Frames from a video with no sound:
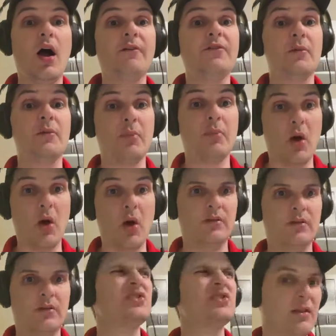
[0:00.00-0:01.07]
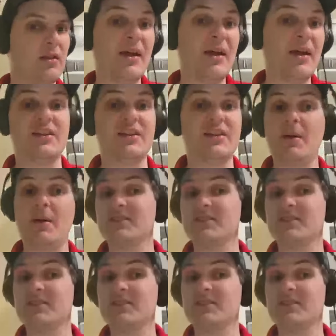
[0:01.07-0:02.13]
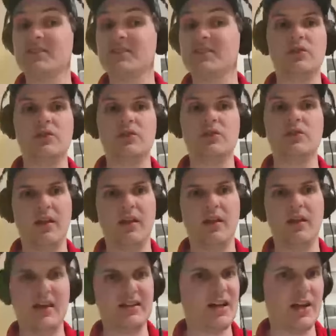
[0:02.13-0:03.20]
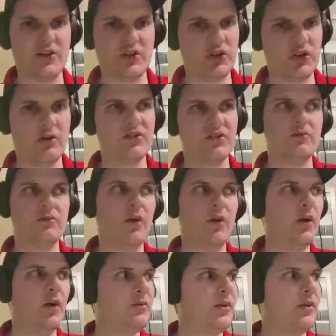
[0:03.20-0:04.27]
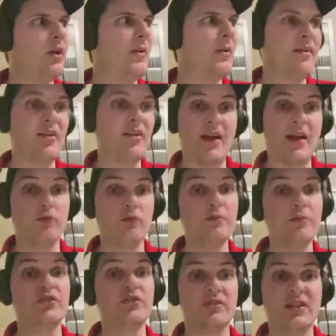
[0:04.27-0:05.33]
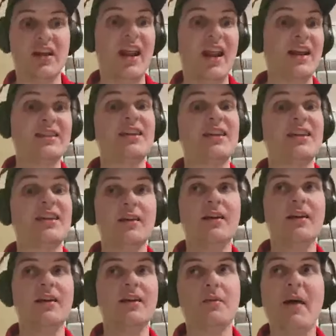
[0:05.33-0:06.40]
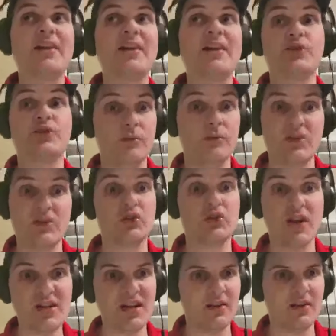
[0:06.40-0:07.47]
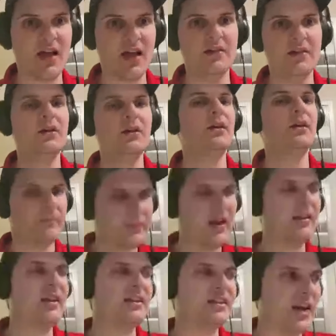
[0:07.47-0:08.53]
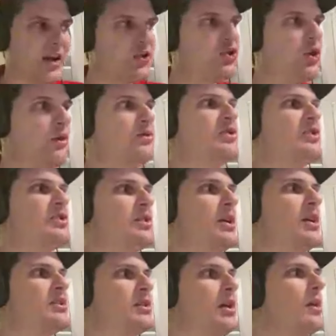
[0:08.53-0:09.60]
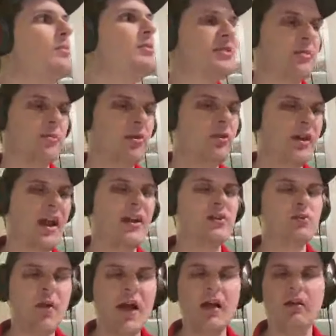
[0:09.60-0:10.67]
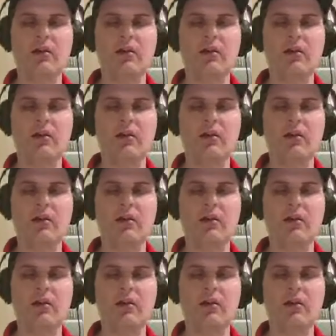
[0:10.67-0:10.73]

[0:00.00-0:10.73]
And I think this is one of the things that a lot of Magic fans like about Tyus Jones too. And I think Tyus Jones, although you know we haven't had a rumor connecting the Magic to him since the trade deadline, I think Tyus Jones is, is going to be someone to look at as well.